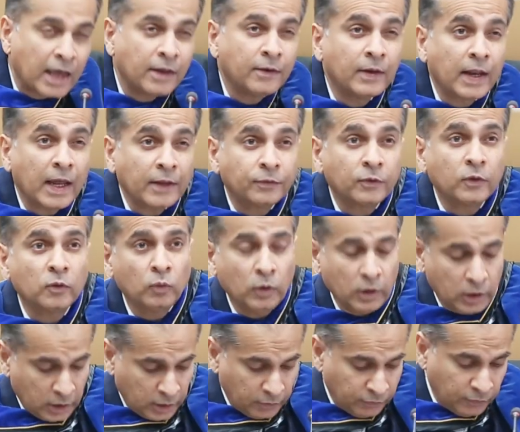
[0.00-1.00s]
and let the
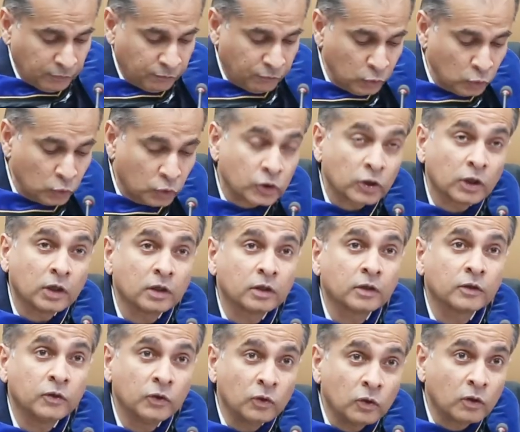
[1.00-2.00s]
work of the future,
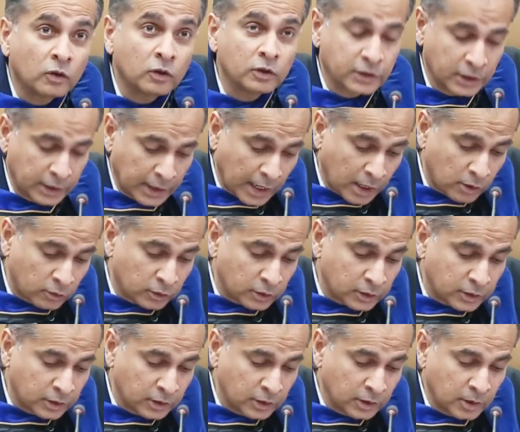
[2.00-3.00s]
yours and
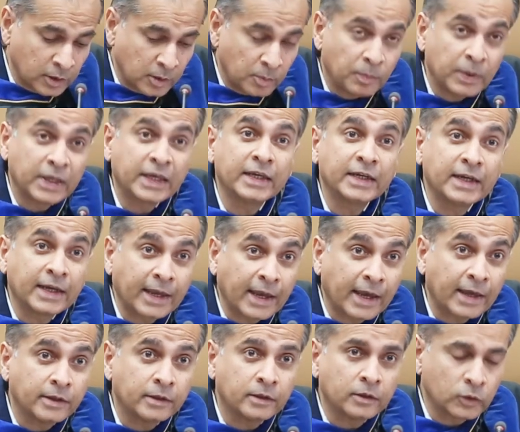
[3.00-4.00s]
ours, begin
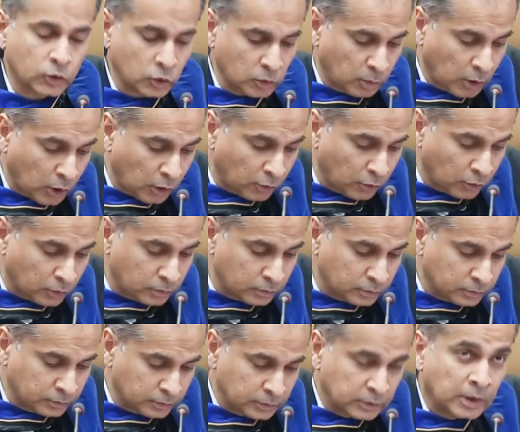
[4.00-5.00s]
again tomorrow.
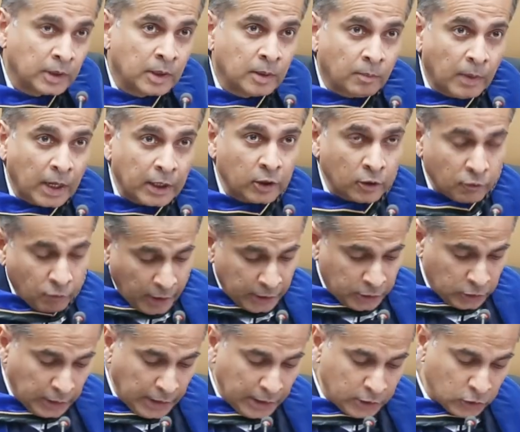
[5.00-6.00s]
My
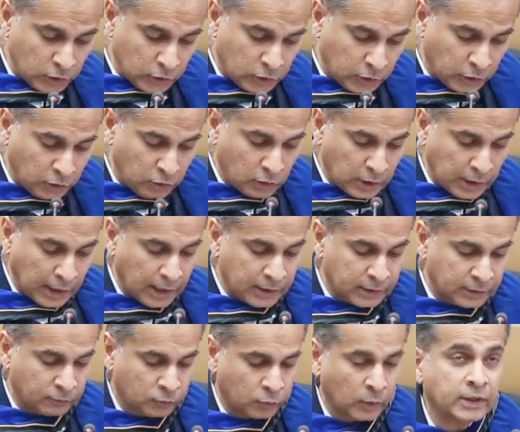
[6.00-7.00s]
congratulations to you,
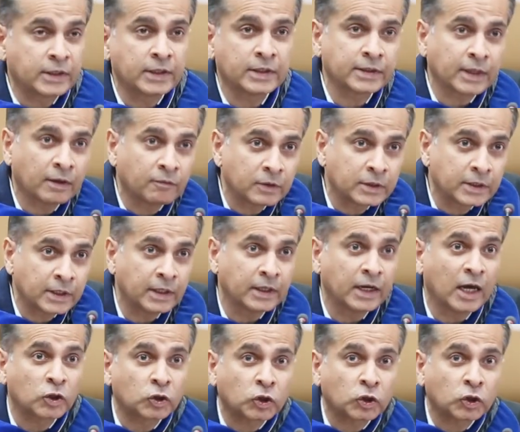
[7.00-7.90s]
class of 2017,